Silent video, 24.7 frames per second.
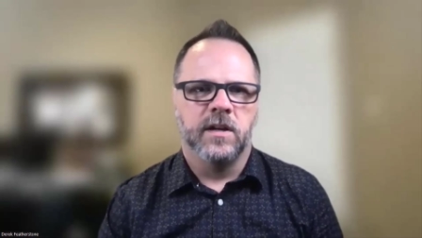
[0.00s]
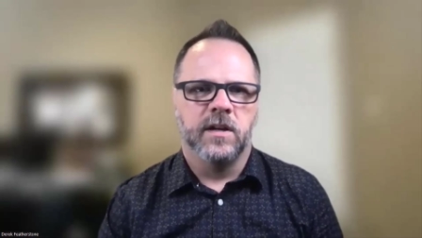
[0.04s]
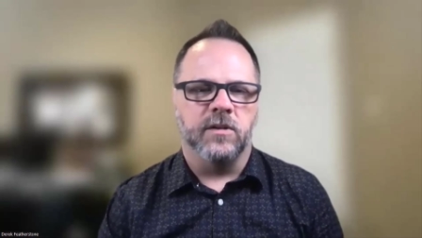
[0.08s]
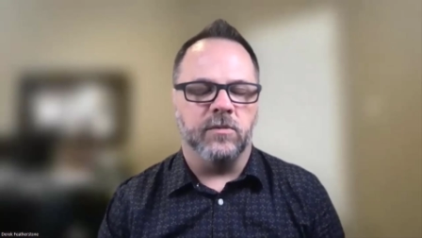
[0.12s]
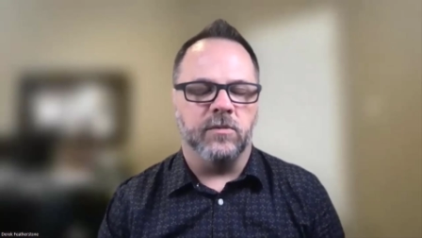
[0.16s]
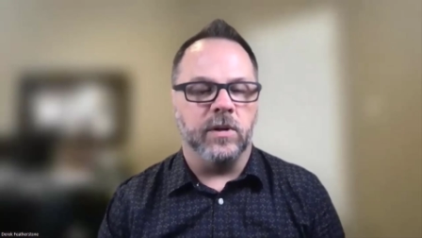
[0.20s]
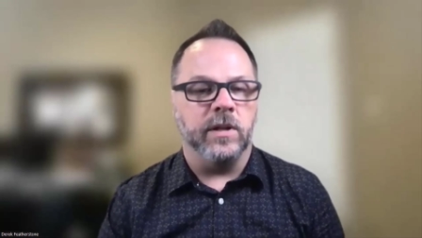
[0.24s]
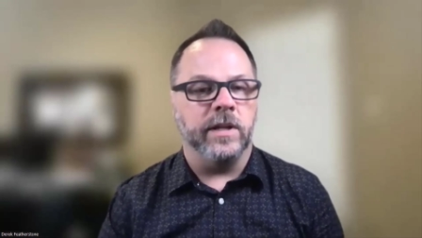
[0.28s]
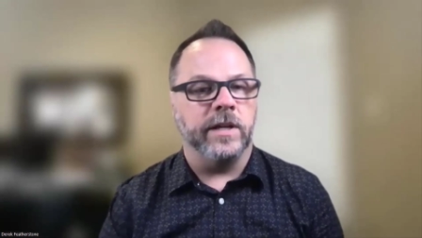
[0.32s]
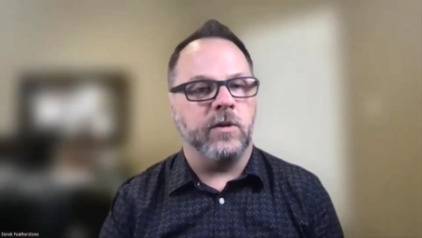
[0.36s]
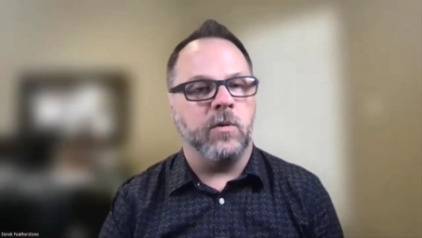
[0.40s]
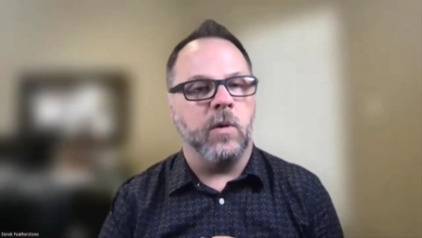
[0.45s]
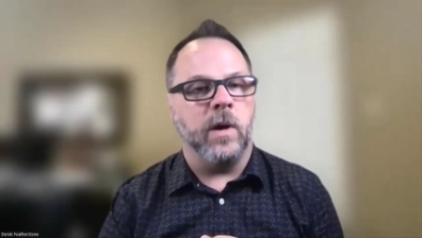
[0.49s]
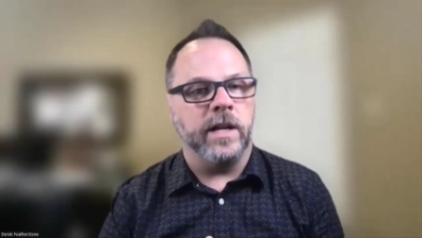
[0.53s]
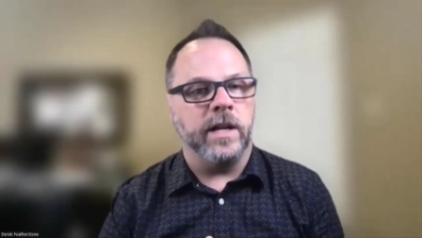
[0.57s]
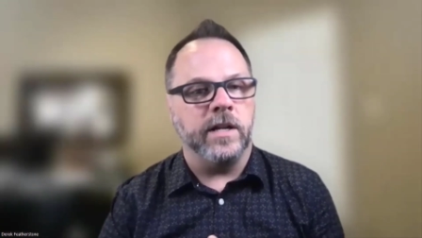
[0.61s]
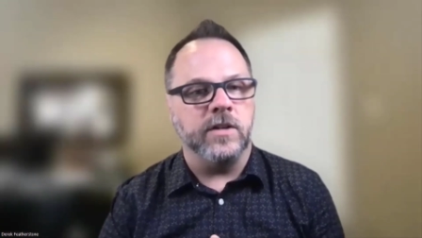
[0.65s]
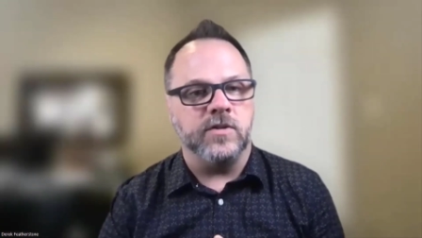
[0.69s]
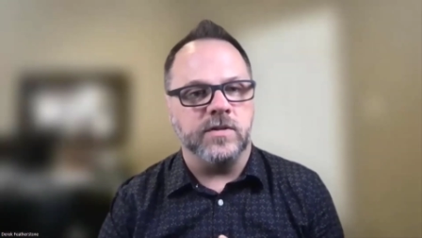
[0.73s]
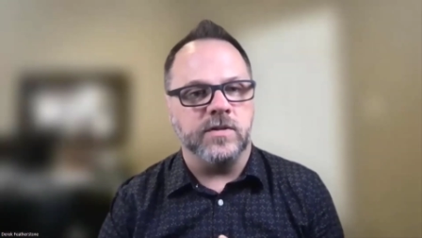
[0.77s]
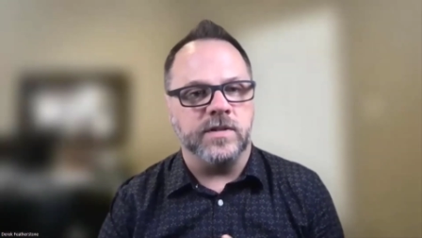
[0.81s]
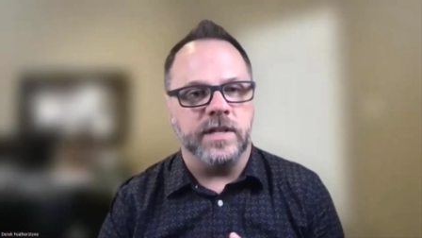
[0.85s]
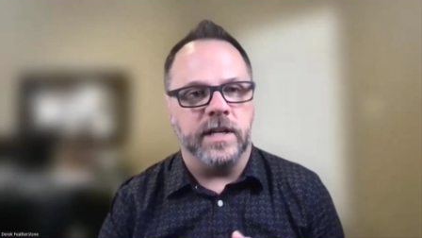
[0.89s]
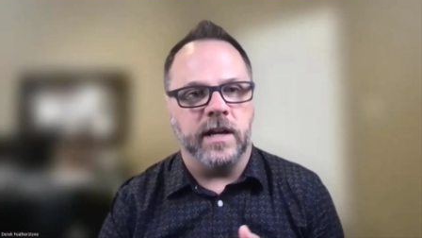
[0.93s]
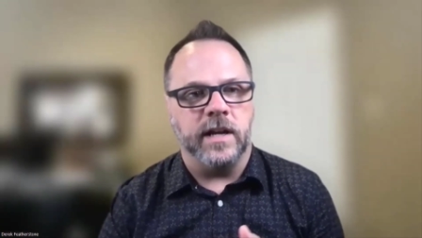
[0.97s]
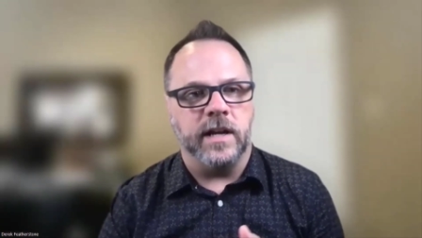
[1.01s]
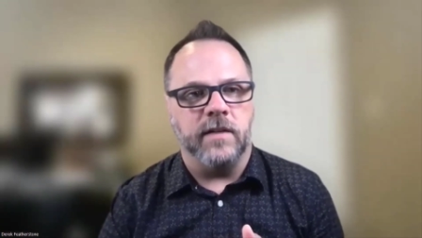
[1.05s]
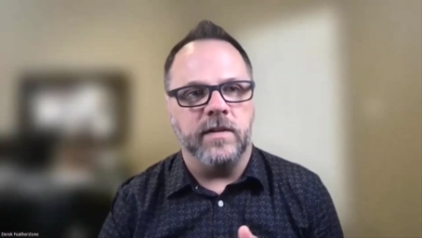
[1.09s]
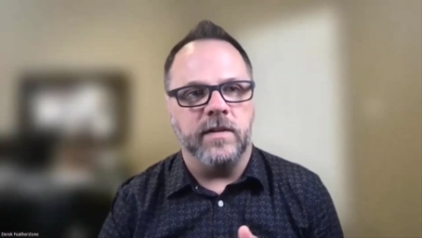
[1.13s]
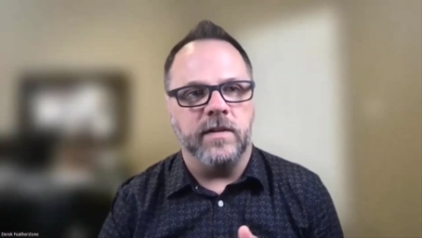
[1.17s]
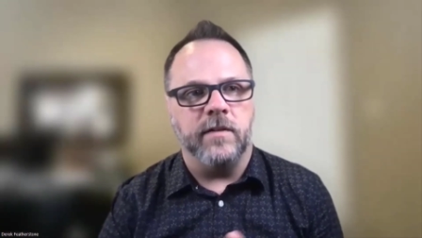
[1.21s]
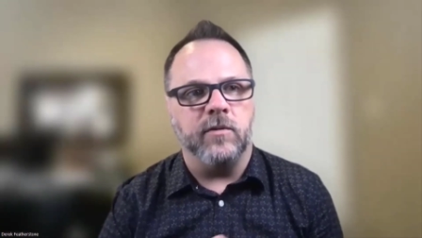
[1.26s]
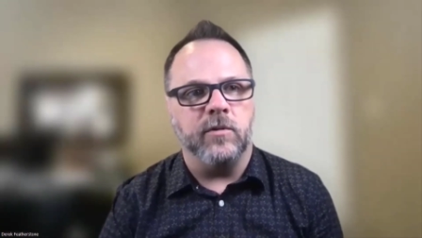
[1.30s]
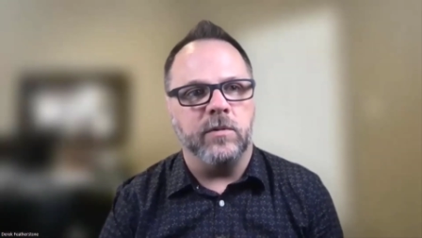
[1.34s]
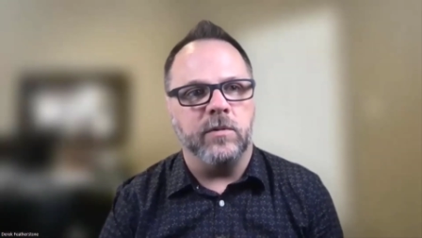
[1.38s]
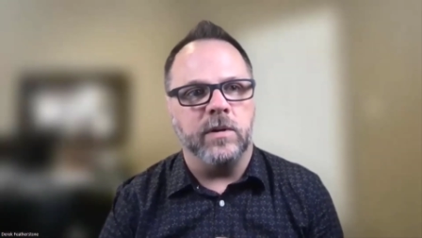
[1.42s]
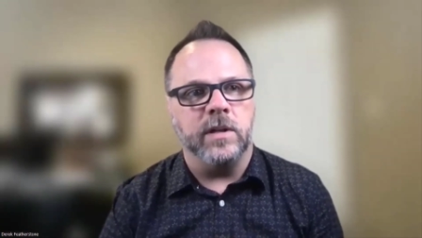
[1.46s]
really quite interesting. I've
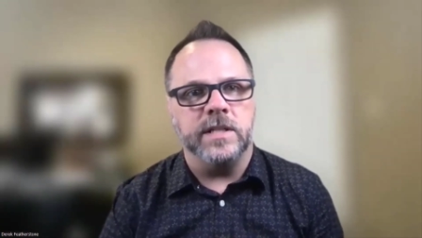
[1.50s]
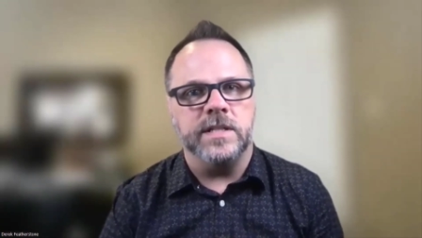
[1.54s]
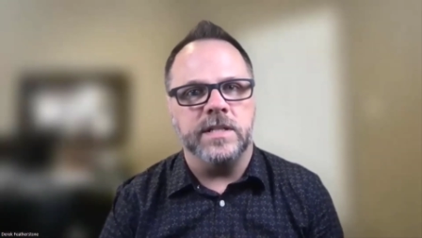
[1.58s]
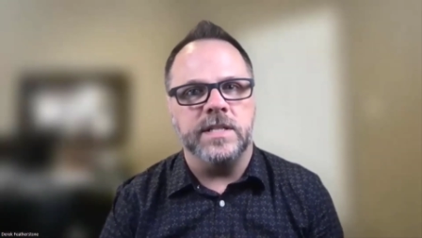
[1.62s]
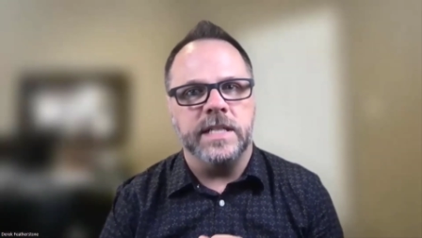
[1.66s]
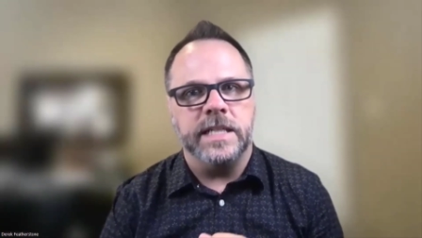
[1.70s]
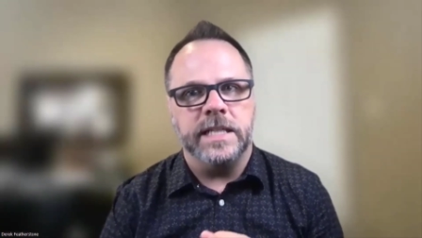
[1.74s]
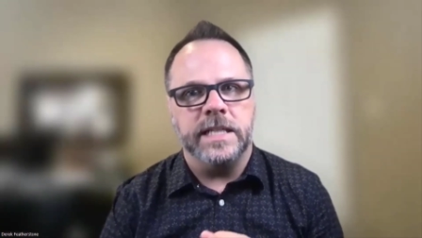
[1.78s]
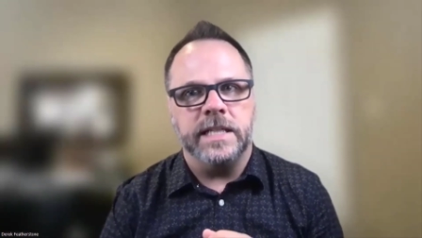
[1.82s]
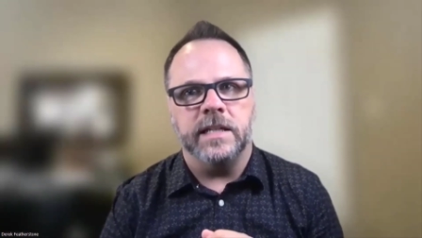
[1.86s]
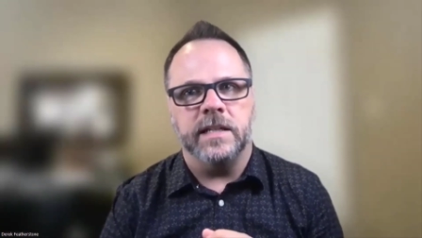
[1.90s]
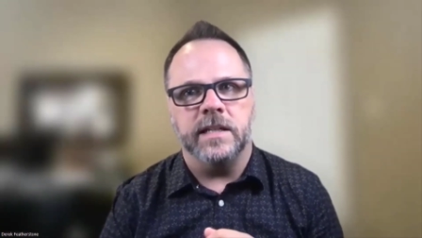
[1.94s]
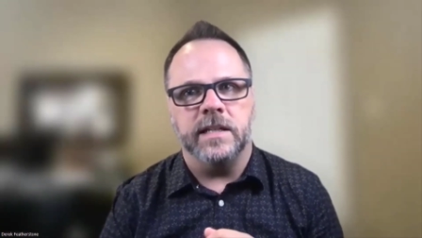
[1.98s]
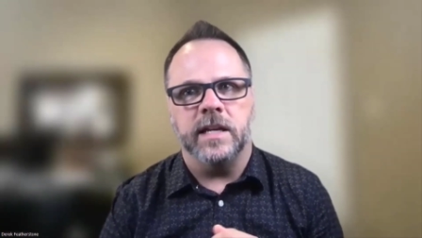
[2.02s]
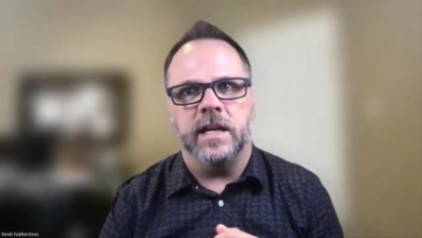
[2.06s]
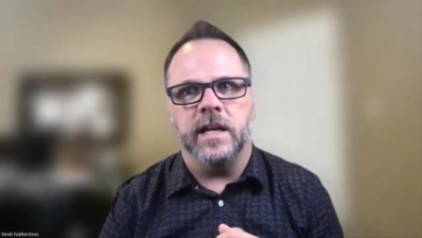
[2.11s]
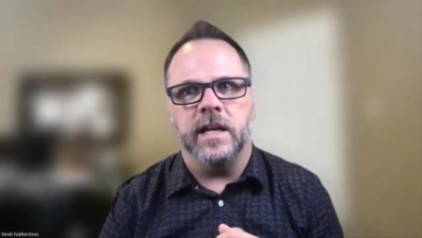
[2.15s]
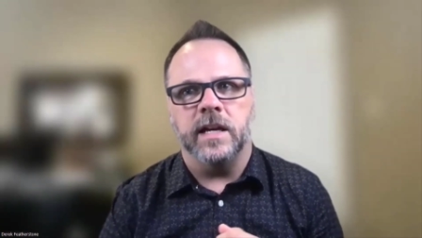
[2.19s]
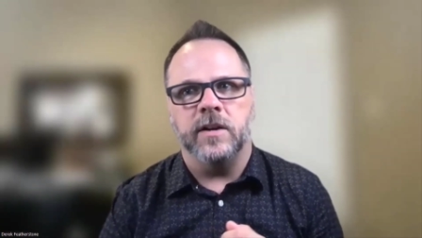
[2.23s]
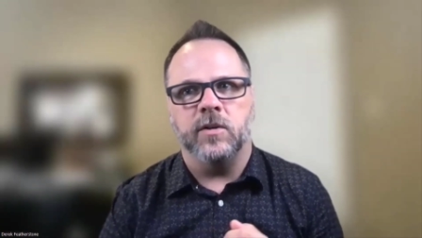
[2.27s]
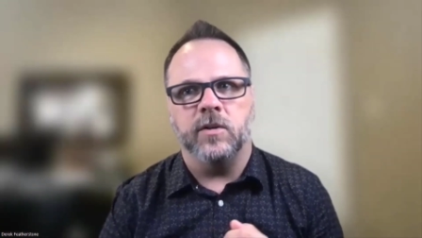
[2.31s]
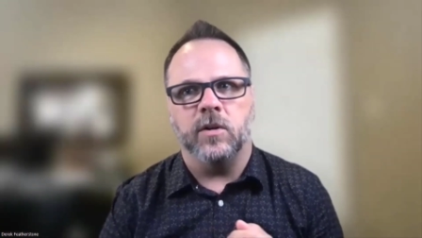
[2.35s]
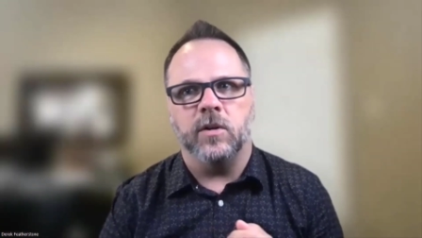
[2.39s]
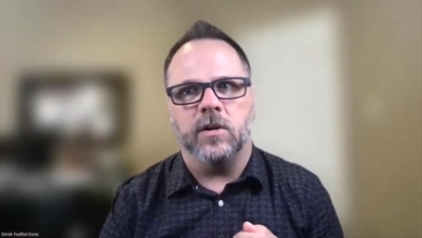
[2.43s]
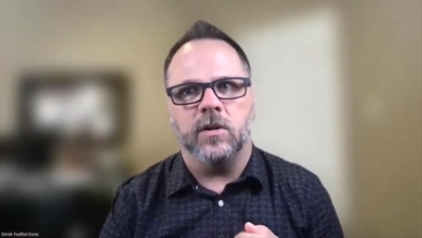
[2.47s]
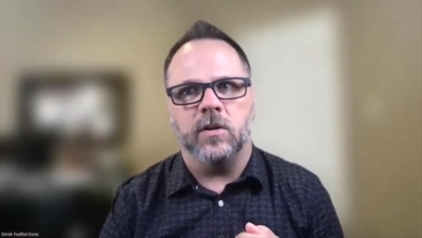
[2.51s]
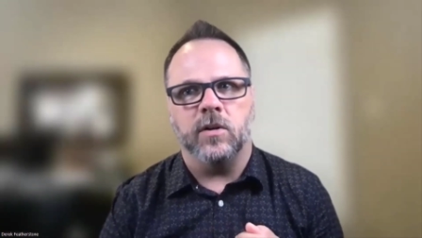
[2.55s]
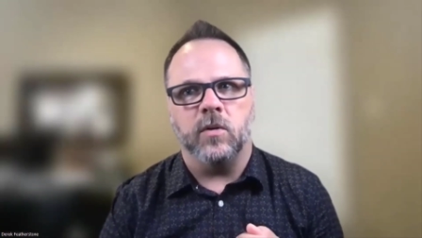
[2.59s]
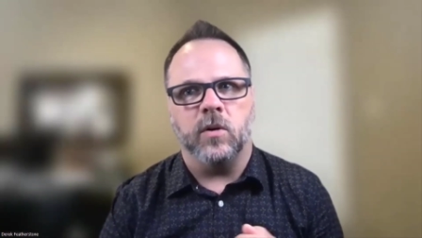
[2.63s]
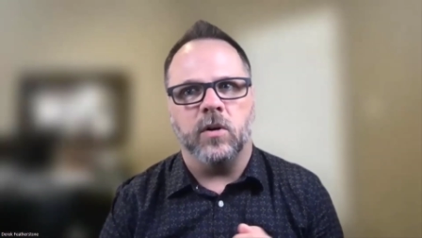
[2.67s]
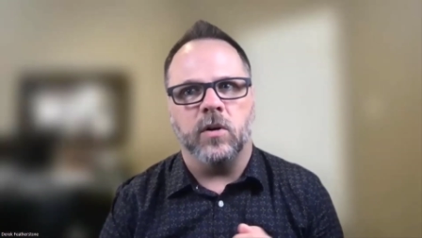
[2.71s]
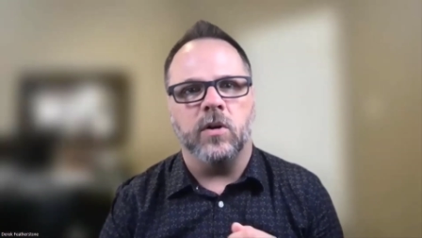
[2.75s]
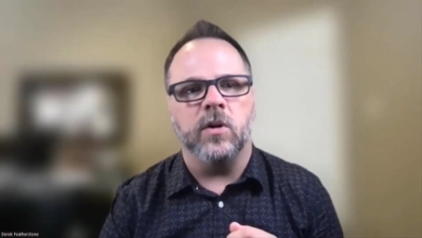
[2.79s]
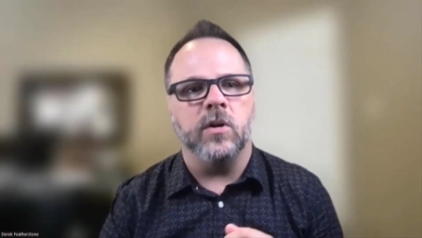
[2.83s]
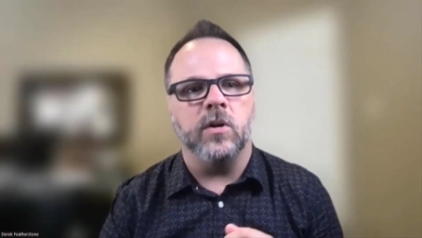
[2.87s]
never really seen it done or